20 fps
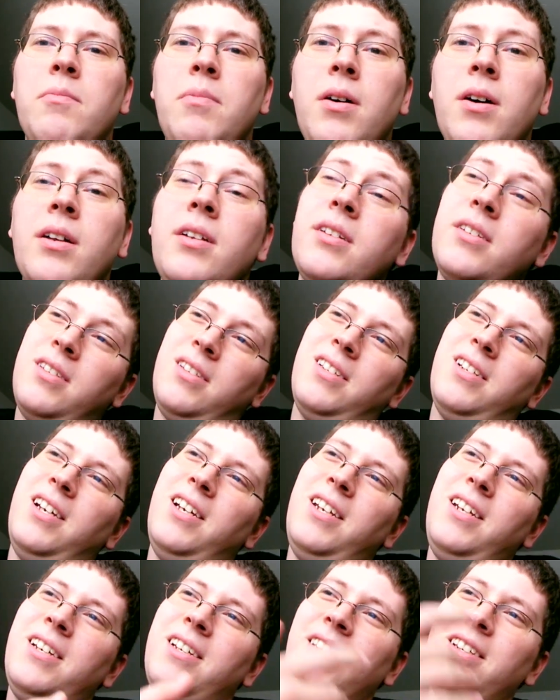But
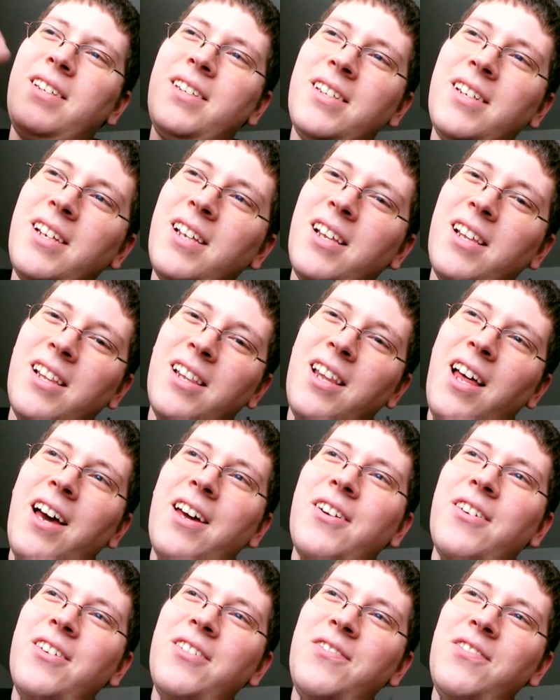it is
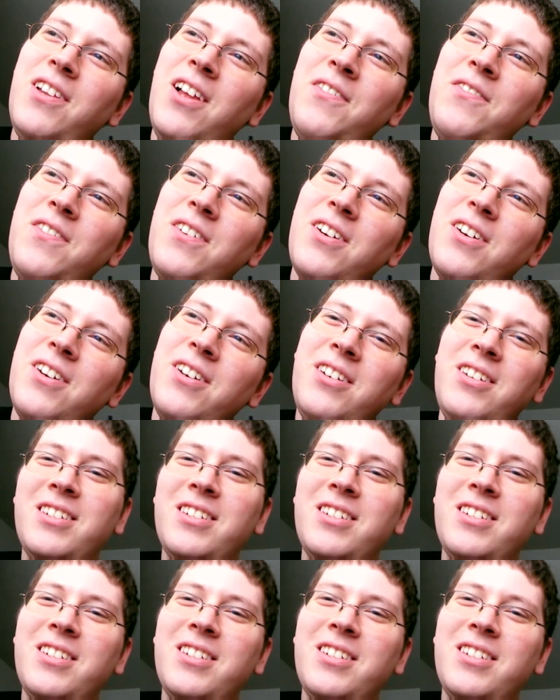lighter and fluffier.